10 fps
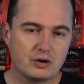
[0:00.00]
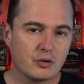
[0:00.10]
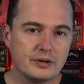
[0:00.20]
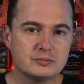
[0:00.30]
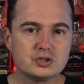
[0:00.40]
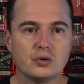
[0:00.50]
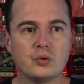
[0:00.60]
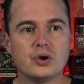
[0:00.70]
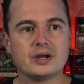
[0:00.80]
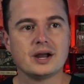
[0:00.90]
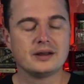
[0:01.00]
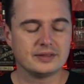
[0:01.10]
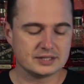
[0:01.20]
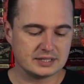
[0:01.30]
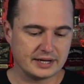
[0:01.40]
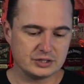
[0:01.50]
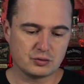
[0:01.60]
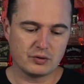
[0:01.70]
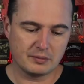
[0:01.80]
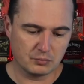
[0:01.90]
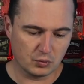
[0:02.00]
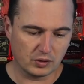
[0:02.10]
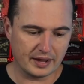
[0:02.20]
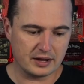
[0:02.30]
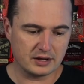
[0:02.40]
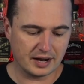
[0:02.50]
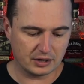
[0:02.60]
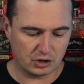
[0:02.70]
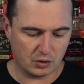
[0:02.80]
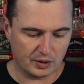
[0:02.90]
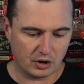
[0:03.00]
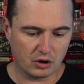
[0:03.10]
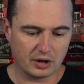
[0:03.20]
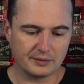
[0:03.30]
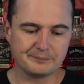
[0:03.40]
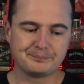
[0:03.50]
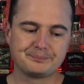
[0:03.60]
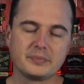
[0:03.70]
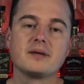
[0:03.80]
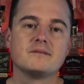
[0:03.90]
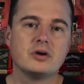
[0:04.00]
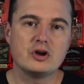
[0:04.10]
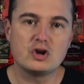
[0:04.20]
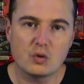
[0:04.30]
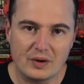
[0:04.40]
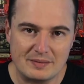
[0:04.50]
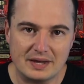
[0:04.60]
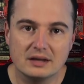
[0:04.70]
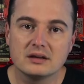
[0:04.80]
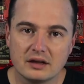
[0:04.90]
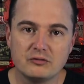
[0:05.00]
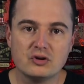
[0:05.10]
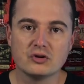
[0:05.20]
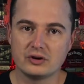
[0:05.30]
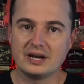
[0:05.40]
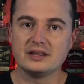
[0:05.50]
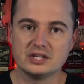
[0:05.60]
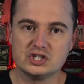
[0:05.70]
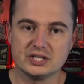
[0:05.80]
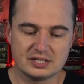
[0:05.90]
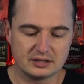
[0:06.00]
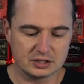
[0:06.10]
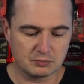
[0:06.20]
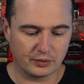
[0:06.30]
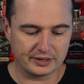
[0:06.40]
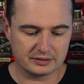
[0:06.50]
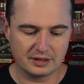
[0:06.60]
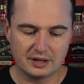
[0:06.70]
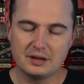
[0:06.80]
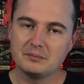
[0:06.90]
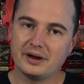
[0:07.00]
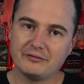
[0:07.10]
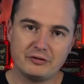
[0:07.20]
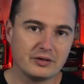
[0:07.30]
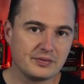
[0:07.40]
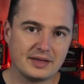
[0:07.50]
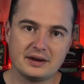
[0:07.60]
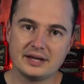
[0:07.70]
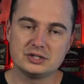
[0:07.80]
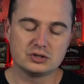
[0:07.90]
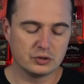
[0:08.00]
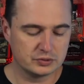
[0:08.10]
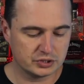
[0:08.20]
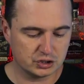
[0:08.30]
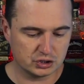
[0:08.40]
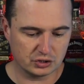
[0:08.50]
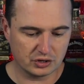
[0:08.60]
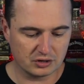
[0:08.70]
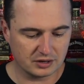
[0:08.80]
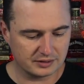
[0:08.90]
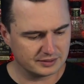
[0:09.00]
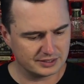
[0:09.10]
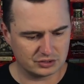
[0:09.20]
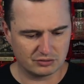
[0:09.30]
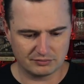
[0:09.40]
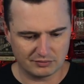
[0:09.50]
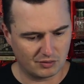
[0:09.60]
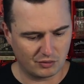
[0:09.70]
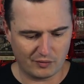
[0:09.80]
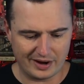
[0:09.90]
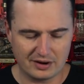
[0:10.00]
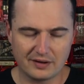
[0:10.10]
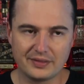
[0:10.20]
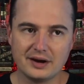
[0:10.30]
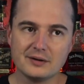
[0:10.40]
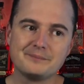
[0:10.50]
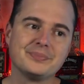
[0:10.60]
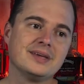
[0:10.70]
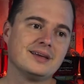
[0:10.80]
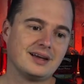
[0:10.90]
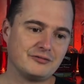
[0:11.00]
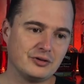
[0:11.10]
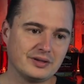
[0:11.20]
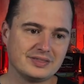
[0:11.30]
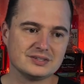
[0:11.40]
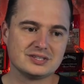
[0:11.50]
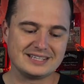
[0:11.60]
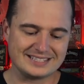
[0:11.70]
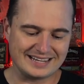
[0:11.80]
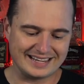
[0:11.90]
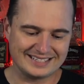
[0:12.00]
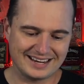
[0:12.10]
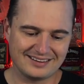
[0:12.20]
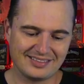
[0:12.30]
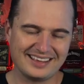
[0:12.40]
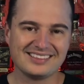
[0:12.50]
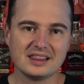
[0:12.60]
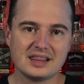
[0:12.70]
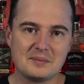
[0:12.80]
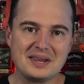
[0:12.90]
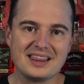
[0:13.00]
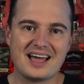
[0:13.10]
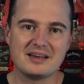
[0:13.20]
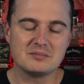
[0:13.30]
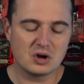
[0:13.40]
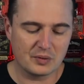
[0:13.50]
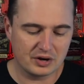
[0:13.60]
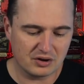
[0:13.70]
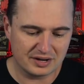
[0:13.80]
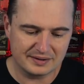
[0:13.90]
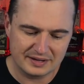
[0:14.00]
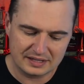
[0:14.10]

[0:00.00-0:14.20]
cream soda, kind of this nice creme brulee kind of going on. Very creamy if you're getting the gist at this point. But I feel like that nice toasted sugar is great on there. I feel like there's this nice kind of like lemon lime going on.